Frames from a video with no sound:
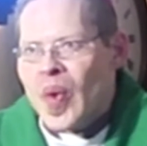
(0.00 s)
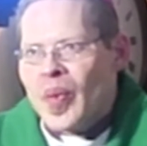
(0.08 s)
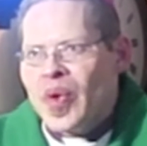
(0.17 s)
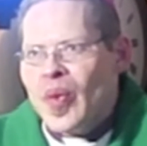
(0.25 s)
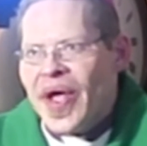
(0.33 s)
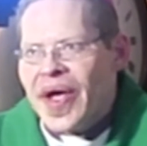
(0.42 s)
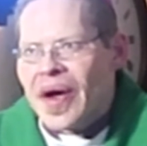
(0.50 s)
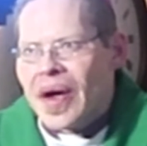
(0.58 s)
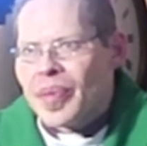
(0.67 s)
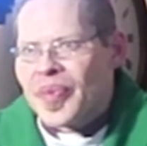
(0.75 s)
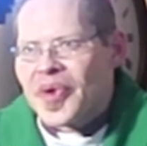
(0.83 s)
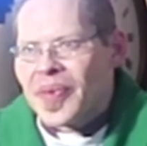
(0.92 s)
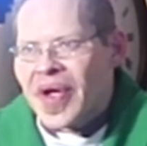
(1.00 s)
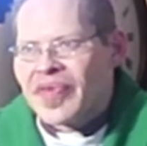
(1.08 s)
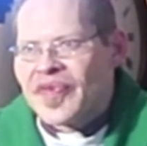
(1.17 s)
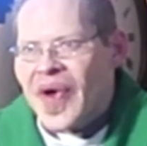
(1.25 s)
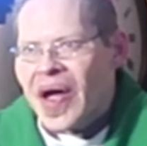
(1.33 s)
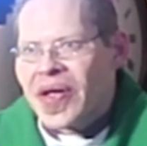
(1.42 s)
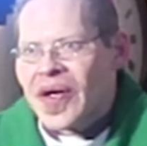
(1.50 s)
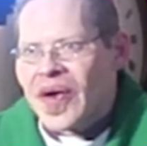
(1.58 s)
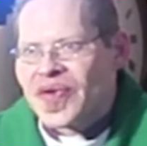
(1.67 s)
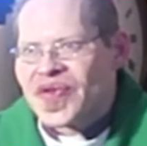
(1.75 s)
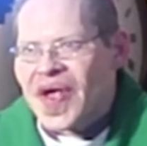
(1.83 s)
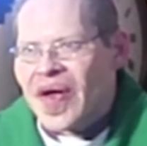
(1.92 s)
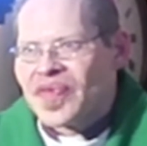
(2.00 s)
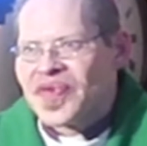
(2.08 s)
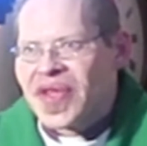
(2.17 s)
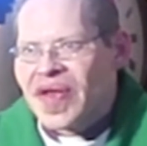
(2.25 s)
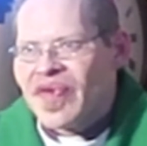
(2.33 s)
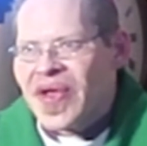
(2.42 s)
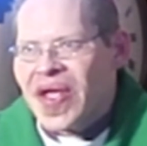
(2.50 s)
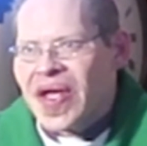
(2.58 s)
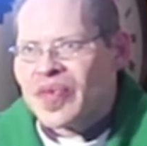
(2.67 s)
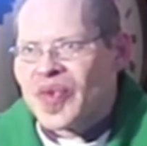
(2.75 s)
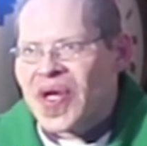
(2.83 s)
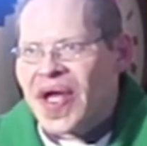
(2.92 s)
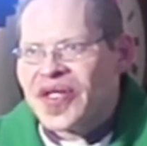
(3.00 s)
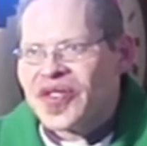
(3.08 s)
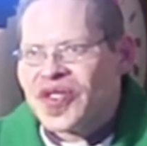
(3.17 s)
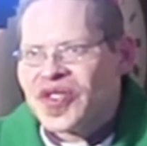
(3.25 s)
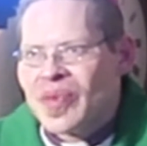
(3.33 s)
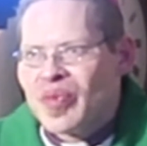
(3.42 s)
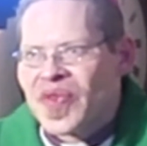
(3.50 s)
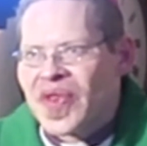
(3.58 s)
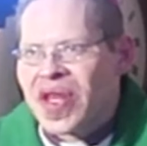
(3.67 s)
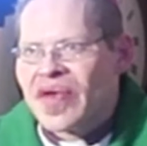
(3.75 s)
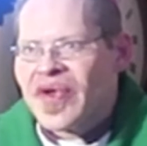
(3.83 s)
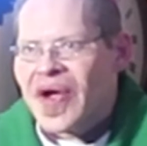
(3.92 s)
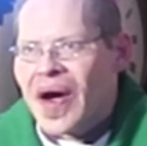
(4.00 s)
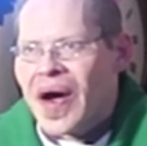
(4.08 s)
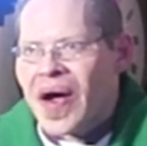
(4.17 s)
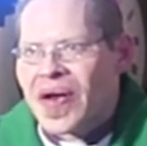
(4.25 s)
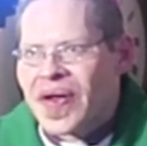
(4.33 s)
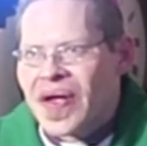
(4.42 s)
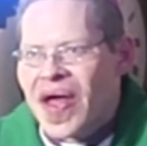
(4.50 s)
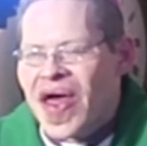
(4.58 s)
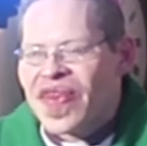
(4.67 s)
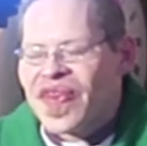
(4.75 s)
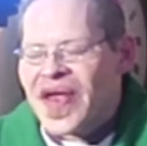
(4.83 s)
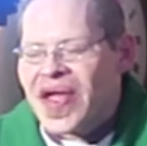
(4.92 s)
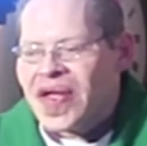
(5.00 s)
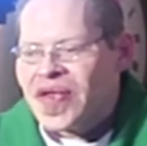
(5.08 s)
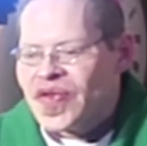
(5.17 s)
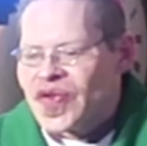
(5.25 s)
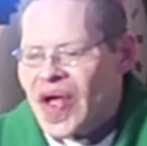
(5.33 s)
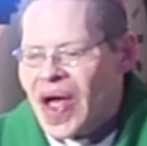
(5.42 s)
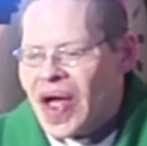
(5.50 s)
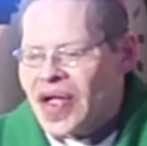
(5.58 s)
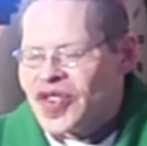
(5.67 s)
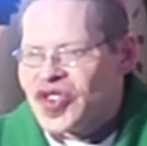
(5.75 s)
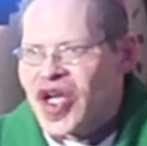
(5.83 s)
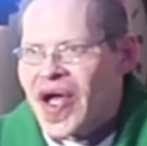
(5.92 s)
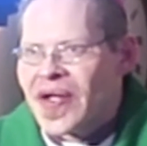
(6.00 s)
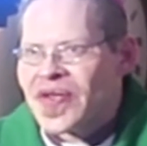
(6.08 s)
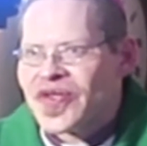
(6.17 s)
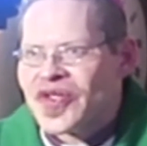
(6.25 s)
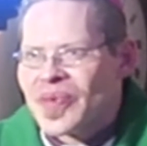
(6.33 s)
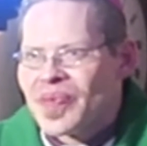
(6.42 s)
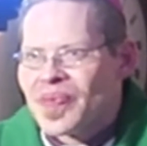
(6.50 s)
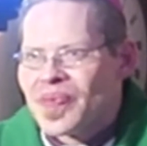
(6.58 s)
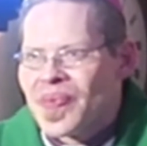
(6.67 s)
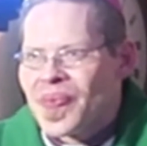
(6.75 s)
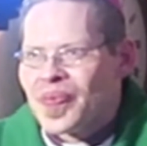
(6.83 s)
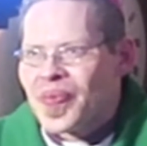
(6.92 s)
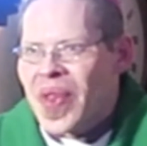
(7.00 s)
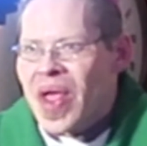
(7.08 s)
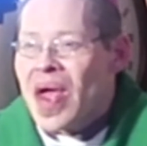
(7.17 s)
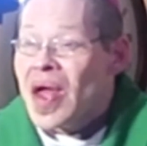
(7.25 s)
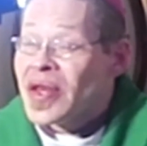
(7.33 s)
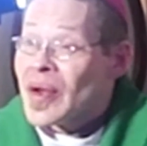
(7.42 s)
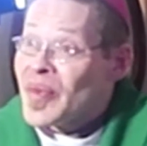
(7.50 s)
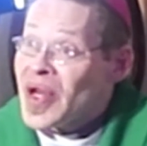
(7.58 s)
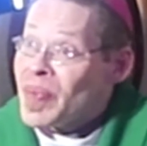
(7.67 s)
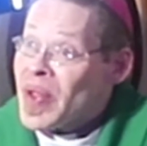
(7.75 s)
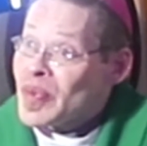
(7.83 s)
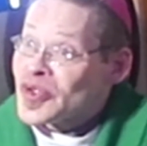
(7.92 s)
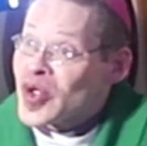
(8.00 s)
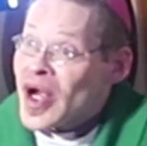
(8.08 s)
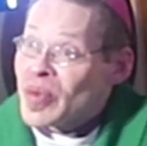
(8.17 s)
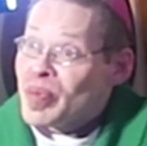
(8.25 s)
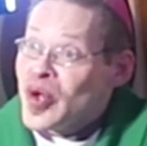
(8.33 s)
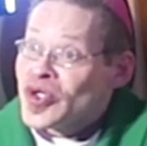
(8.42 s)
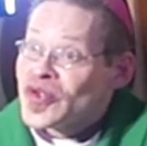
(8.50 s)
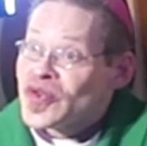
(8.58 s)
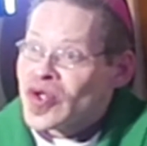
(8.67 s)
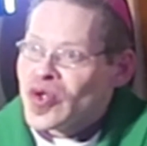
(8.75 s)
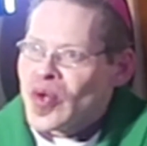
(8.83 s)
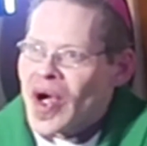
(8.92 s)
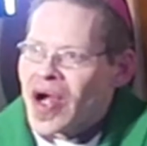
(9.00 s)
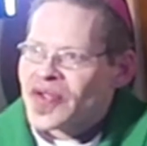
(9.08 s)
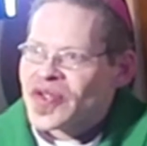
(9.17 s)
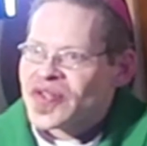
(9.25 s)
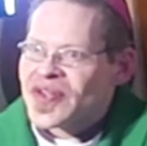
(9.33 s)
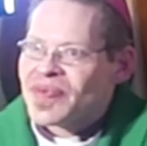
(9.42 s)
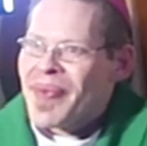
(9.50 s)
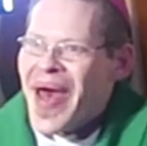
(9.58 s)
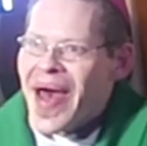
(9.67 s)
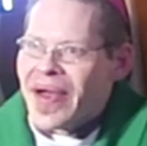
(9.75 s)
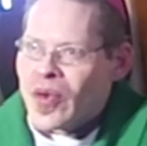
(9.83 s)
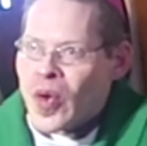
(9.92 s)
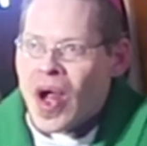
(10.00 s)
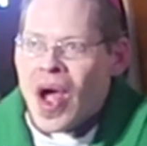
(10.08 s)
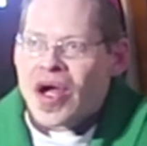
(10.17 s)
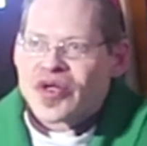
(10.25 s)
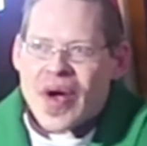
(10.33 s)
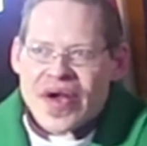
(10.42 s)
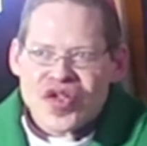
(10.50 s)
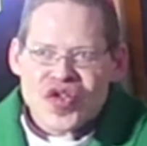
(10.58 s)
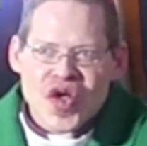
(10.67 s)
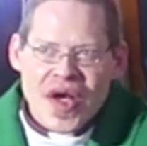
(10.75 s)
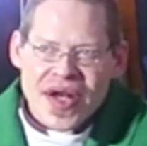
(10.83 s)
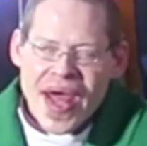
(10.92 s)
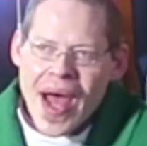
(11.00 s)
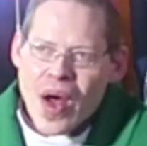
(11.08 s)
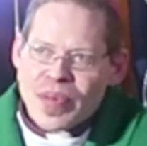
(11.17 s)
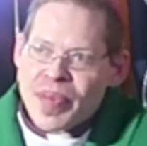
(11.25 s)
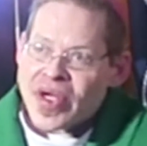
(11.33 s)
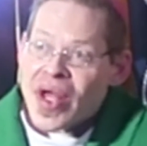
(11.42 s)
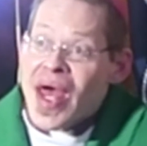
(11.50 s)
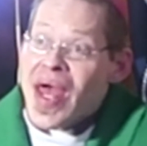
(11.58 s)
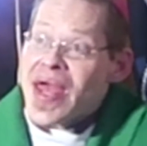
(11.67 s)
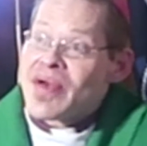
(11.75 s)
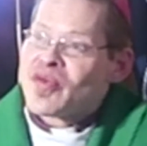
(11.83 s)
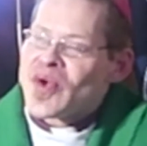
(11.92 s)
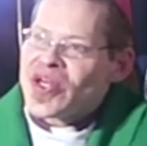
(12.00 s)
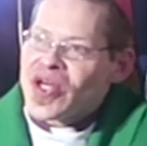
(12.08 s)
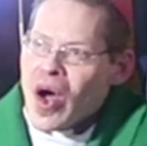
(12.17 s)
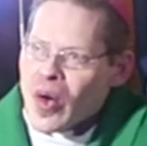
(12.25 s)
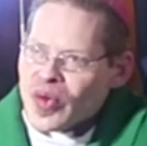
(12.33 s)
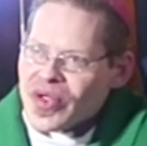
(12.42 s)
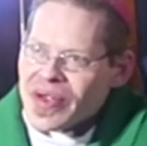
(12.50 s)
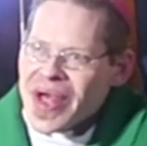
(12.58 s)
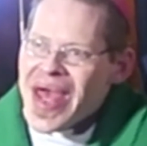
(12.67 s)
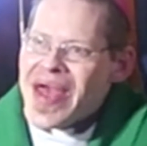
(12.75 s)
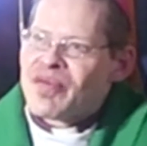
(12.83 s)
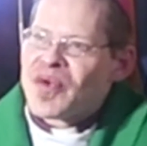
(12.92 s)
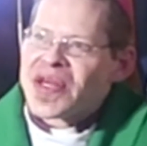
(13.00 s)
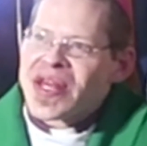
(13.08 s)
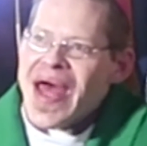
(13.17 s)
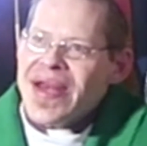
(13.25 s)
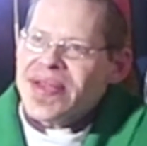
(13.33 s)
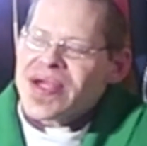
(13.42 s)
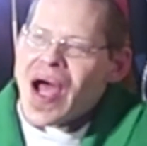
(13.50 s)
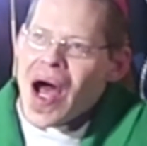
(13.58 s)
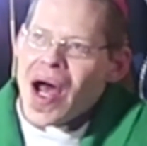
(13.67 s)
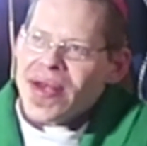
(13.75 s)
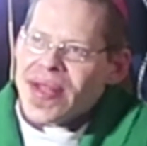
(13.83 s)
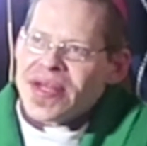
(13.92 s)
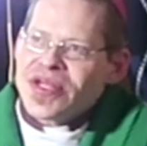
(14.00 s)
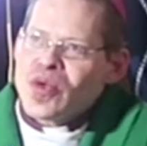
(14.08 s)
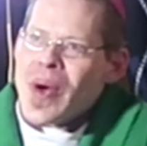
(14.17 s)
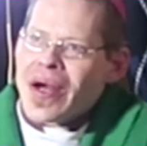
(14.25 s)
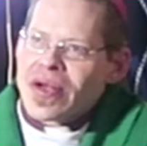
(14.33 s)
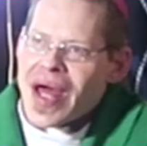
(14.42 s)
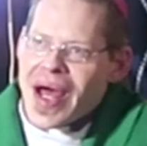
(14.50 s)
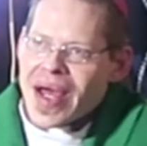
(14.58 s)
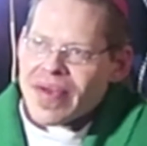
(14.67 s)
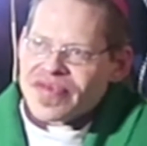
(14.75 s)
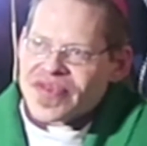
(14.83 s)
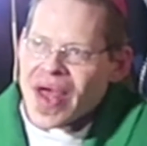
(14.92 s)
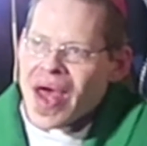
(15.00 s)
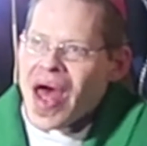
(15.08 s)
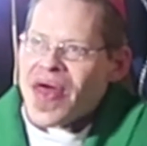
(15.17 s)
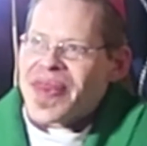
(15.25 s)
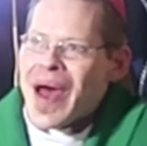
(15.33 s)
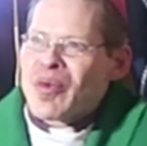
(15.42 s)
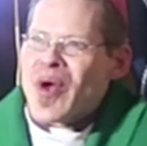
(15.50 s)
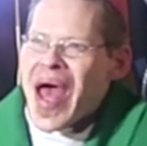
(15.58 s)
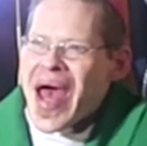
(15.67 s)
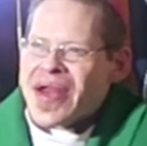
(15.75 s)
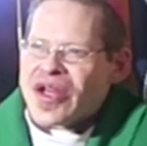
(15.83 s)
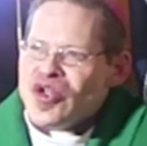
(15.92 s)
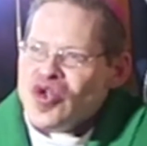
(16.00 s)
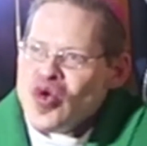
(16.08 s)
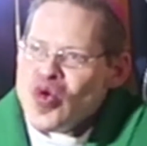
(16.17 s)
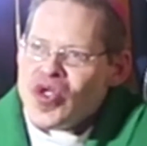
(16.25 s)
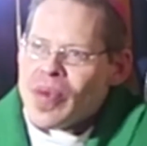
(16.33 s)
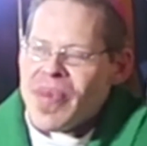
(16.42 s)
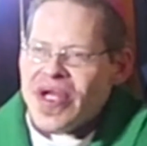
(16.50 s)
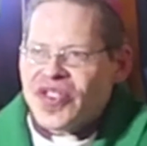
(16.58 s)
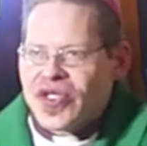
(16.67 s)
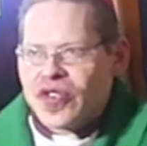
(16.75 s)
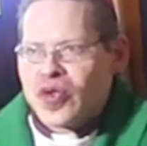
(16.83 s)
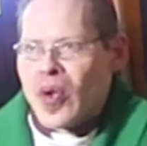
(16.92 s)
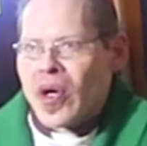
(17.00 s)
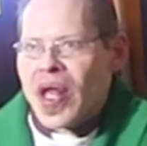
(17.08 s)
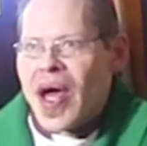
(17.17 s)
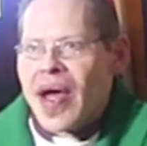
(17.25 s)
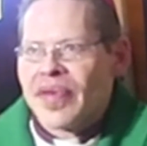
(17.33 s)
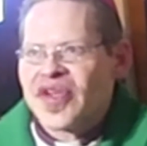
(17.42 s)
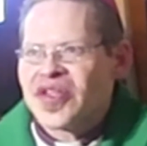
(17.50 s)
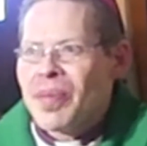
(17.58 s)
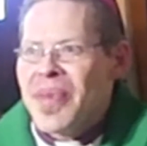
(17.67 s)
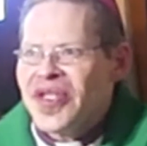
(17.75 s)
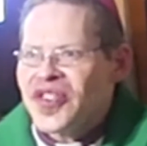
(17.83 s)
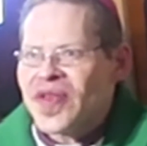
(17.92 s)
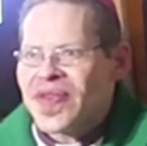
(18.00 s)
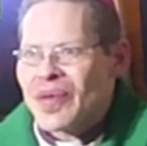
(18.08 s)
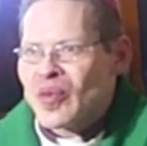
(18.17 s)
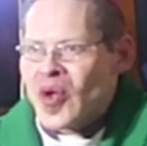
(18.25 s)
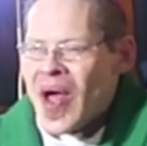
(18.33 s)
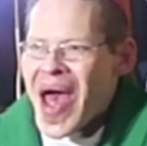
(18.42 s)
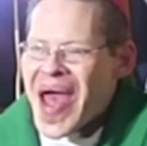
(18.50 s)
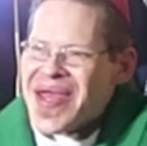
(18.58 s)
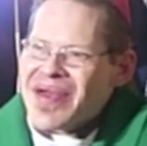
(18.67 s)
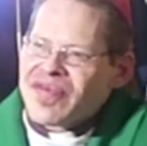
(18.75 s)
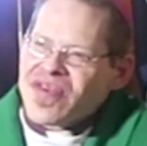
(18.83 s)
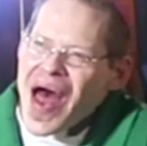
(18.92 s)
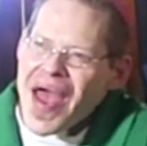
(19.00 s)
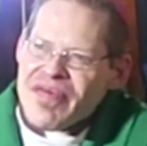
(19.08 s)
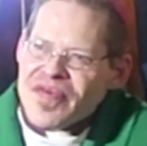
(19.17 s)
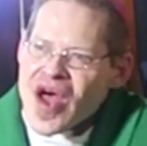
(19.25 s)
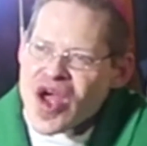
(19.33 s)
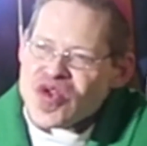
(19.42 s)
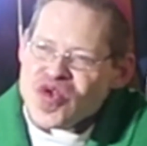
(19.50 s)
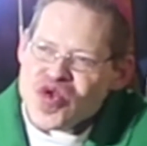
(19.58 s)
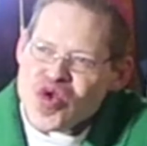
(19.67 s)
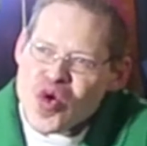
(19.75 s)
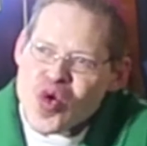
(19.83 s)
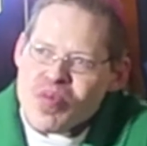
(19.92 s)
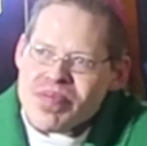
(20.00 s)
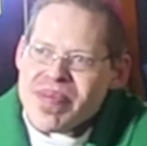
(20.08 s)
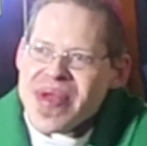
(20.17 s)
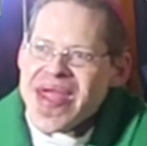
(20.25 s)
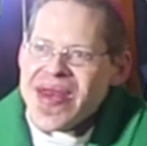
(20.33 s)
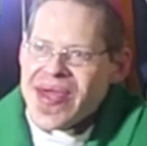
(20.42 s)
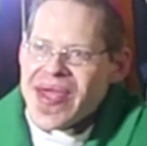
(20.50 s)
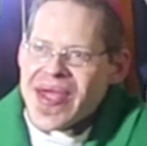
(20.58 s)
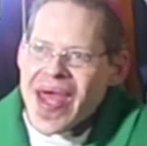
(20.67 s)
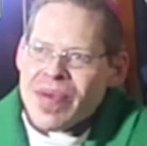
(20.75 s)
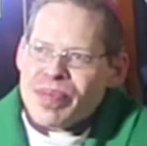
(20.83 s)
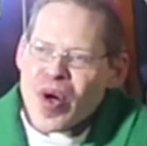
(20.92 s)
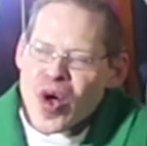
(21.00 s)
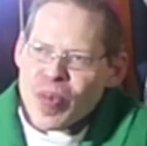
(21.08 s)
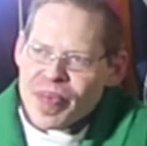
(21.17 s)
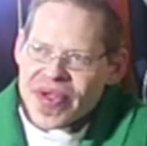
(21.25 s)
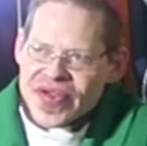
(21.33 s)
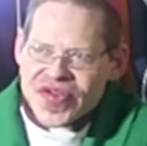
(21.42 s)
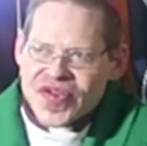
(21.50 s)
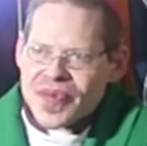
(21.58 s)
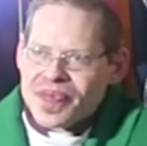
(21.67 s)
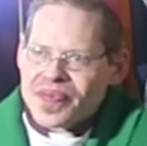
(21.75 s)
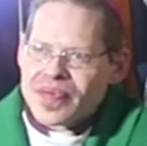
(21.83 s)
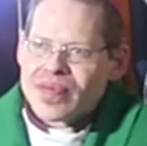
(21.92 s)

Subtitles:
When we wake up and find ourselves living in relationship with the living God, things change. Now, many people try to push the new consciousness back or try to shut it out, but if we don't, if we let God into our lives, that will add a new dimension to our lives, a dimension that will give life new meaning and purpose.